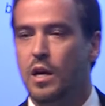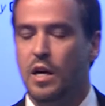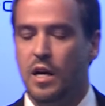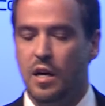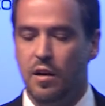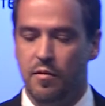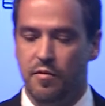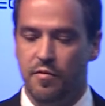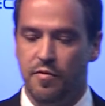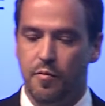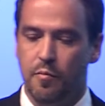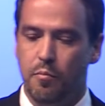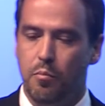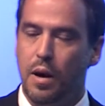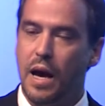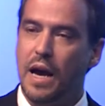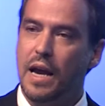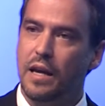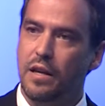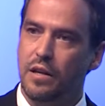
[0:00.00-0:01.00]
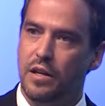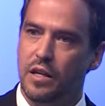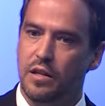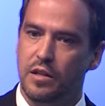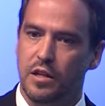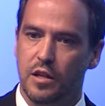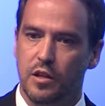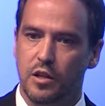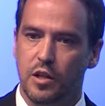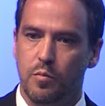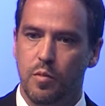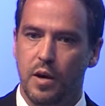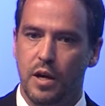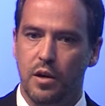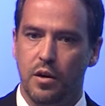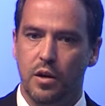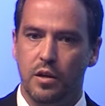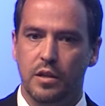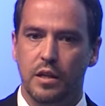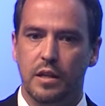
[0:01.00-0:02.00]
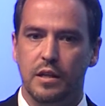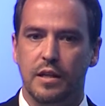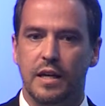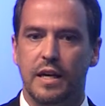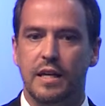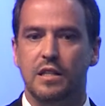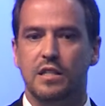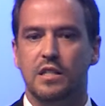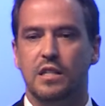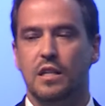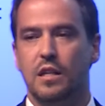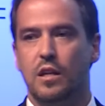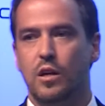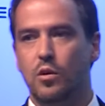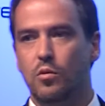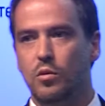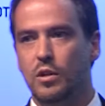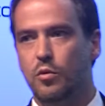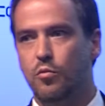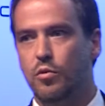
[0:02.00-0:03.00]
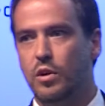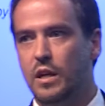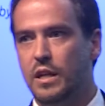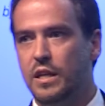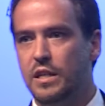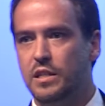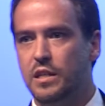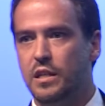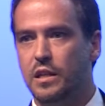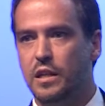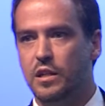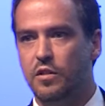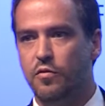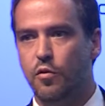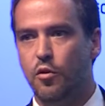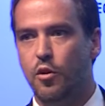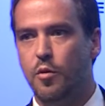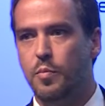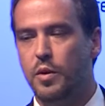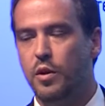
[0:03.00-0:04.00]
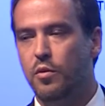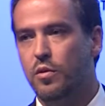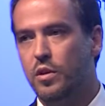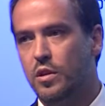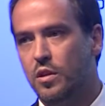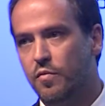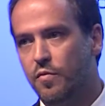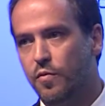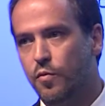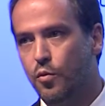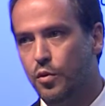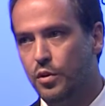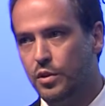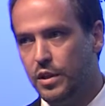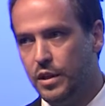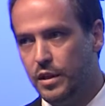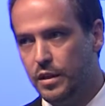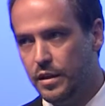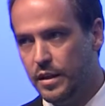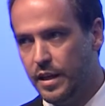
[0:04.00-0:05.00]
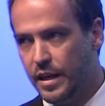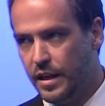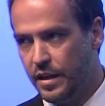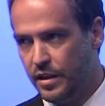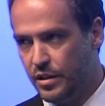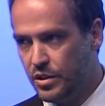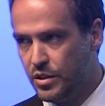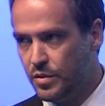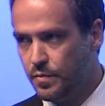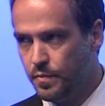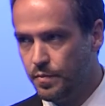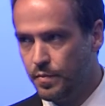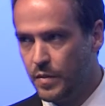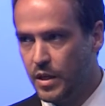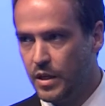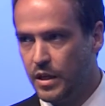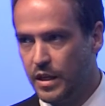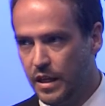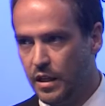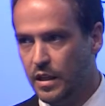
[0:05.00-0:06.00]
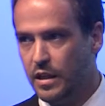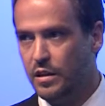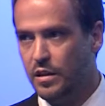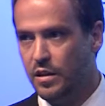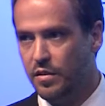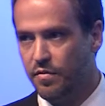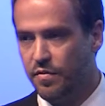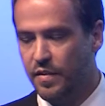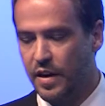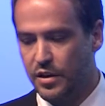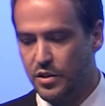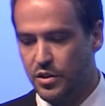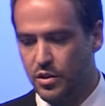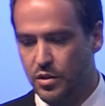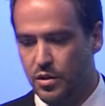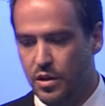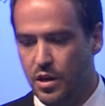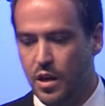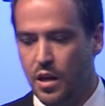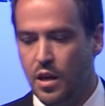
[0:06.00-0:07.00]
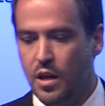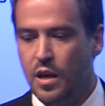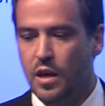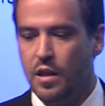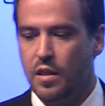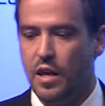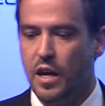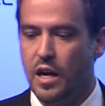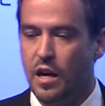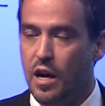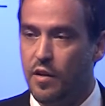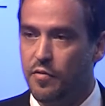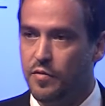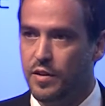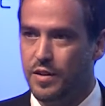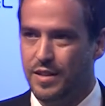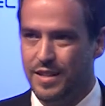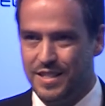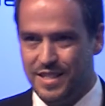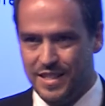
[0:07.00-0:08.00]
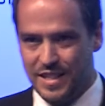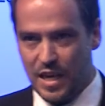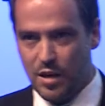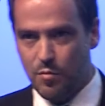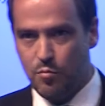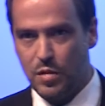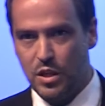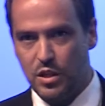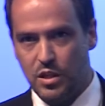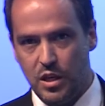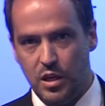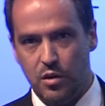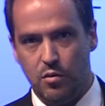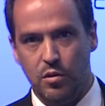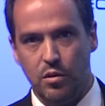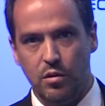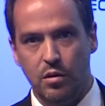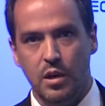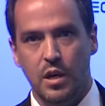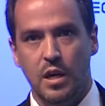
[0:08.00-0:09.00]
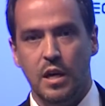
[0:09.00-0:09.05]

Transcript: of binding the antibiotic and slowly releasing it for a period of 14 days, killing the infection. Thereafter, the same material